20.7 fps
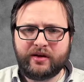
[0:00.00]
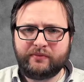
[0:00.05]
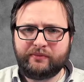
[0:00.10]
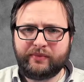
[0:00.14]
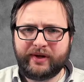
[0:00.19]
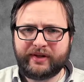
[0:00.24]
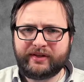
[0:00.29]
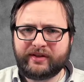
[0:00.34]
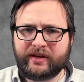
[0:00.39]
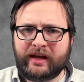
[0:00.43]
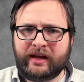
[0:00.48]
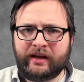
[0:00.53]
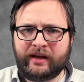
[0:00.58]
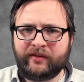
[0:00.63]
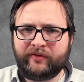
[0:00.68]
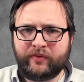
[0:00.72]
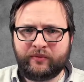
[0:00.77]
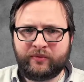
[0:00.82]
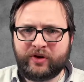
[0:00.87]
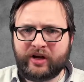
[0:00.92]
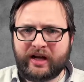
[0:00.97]
But if
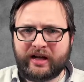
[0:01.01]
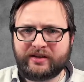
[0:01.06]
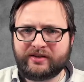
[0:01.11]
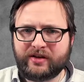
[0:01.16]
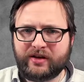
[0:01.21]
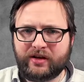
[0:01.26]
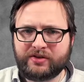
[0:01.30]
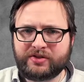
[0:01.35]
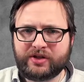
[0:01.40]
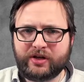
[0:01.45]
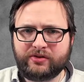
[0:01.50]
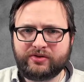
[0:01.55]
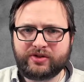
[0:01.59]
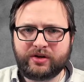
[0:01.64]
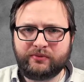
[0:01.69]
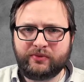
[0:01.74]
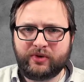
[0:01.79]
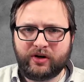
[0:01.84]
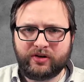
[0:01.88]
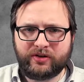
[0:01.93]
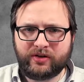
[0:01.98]
I'm right, also
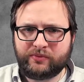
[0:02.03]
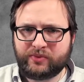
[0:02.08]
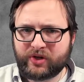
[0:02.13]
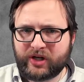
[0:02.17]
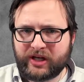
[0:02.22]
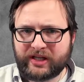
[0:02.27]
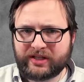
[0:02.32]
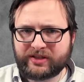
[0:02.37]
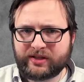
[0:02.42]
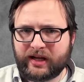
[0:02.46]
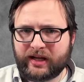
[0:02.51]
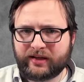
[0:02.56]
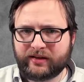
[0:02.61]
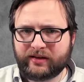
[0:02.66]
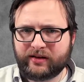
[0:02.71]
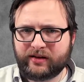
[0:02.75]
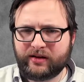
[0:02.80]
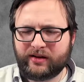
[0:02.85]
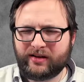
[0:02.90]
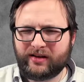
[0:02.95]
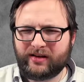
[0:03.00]
some other brands like
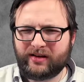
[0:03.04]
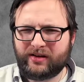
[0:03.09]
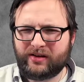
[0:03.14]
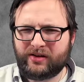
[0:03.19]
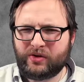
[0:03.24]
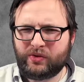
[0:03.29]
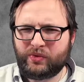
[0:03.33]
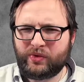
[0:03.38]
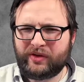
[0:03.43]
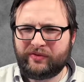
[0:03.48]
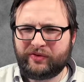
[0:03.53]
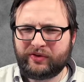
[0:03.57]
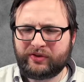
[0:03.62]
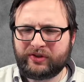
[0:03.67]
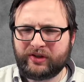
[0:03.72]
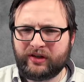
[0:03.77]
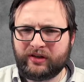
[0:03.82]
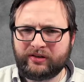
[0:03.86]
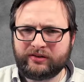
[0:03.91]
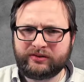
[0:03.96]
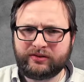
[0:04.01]
Louis
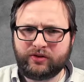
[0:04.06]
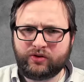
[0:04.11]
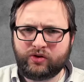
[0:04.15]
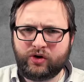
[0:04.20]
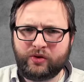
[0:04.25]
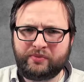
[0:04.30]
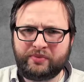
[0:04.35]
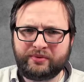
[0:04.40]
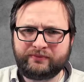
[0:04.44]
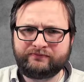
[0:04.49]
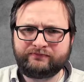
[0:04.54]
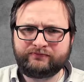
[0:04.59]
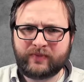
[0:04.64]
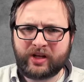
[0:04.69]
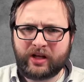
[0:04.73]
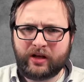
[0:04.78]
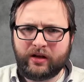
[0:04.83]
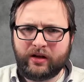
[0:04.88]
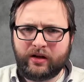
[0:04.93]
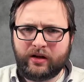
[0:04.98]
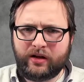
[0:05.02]
Vuitton Group
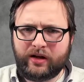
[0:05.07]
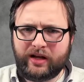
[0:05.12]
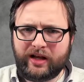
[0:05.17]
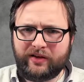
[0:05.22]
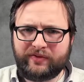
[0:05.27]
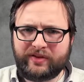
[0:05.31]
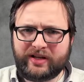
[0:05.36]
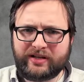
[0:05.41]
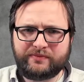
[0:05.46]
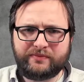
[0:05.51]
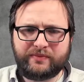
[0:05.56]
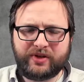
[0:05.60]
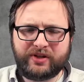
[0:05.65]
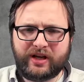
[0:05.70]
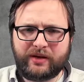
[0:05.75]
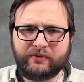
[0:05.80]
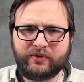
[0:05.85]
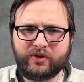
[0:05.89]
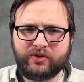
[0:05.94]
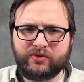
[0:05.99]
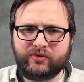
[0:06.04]
left it, but
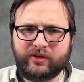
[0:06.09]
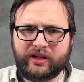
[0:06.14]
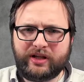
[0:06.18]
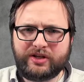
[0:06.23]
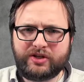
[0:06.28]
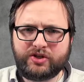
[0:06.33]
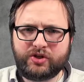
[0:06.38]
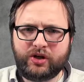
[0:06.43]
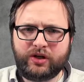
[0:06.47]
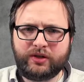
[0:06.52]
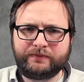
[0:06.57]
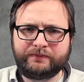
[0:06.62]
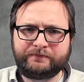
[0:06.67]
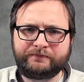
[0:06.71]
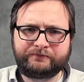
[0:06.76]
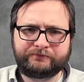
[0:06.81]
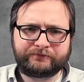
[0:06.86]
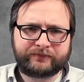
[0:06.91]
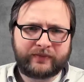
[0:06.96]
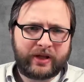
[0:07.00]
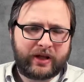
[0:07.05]
I'm not really sure.
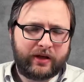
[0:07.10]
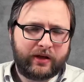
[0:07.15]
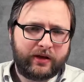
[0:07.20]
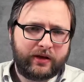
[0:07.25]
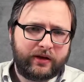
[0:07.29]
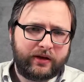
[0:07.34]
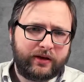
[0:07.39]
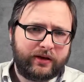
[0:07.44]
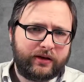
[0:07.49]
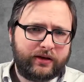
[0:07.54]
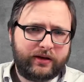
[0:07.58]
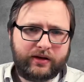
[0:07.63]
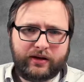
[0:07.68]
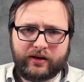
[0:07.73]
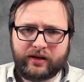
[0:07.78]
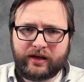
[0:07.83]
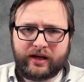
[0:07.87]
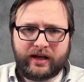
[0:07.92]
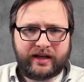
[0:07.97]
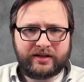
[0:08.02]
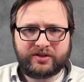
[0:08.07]

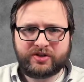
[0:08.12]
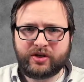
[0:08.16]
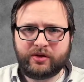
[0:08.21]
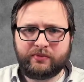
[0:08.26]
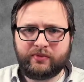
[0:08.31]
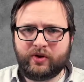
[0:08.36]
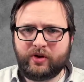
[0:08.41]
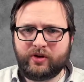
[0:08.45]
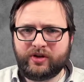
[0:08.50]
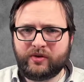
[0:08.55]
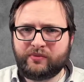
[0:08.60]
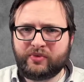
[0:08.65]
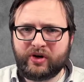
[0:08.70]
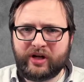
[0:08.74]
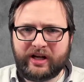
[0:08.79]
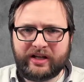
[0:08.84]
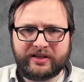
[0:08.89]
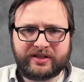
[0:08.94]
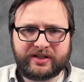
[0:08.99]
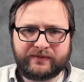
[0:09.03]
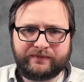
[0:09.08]
And some other
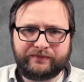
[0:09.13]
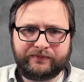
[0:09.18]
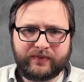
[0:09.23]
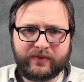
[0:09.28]
brands.